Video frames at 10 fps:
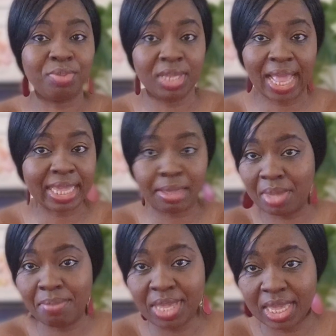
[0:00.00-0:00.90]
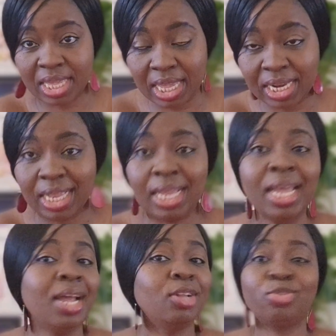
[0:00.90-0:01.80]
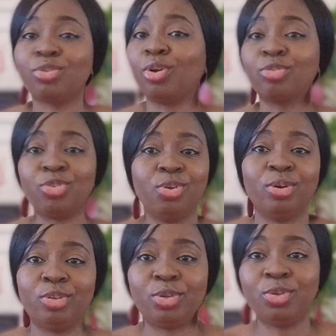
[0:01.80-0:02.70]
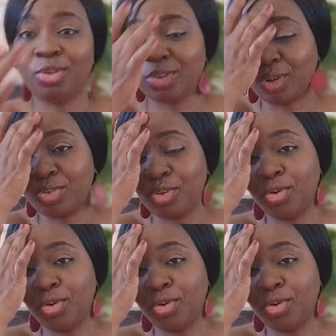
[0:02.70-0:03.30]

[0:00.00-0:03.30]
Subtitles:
be like a baby again to talk to your child,